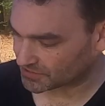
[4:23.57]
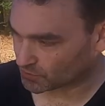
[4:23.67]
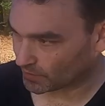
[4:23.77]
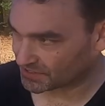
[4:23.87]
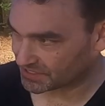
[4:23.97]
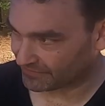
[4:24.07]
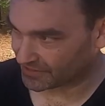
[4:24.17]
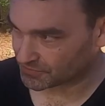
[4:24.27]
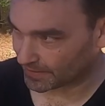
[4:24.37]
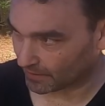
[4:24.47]
a 27
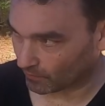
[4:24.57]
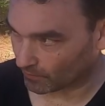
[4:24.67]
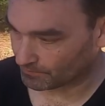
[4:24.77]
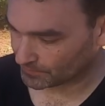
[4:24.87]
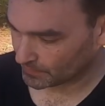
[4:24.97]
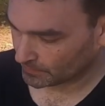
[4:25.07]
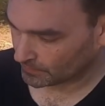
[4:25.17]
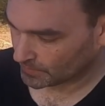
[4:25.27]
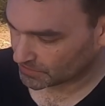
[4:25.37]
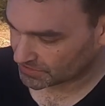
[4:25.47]
inch barrel.
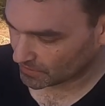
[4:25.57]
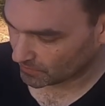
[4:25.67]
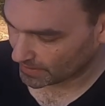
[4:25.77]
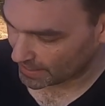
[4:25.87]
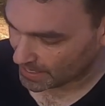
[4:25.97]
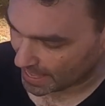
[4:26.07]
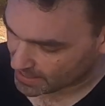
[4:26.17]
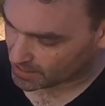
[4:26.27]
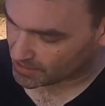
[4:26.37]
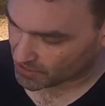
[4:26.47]
So
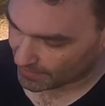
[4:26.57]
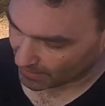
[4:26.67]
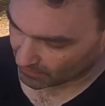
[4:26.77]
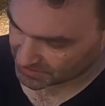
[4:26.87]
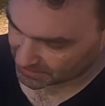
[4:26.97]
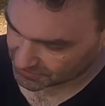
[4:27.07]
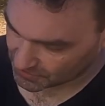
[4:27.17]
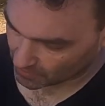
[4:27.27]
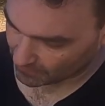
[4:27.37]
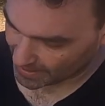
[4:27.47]
your barrel is going to
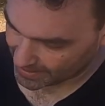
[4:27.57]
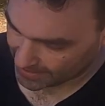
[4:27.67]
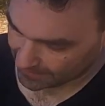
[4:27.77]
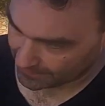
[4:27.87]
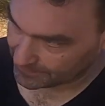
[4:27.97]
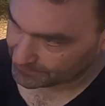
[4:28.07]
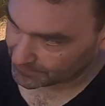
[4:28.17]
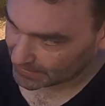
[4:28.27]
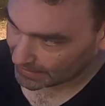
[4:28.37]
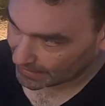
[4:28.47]
start right here
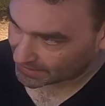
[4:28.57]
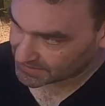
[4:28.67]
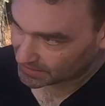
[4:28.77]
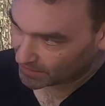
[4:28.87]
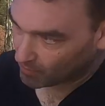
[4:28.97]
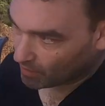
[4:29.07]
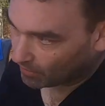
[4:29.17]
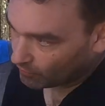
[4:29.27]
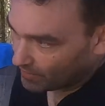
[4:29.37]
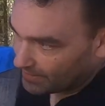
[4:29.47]
and it's going to go all
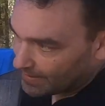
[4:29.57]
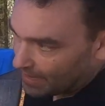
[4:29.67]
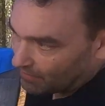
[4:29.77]
the way about